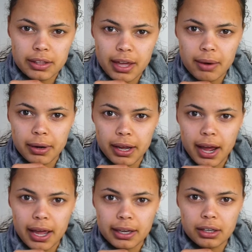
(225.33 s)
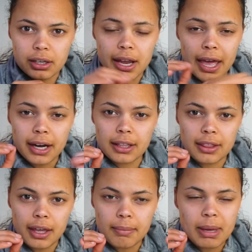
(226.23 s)
That way I can edit
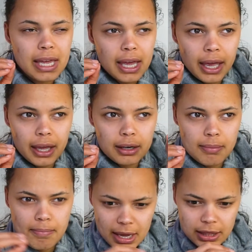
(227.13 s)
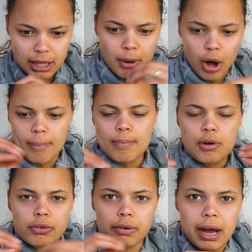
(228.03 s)
them and make them all
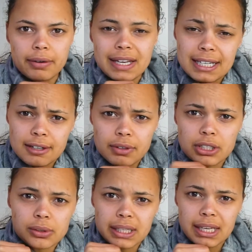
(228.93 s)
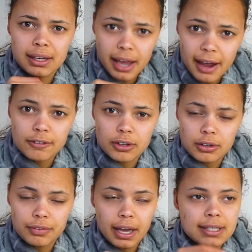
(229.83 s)
move around individually in After
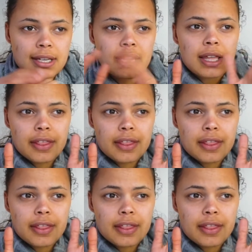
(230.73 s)
Effects.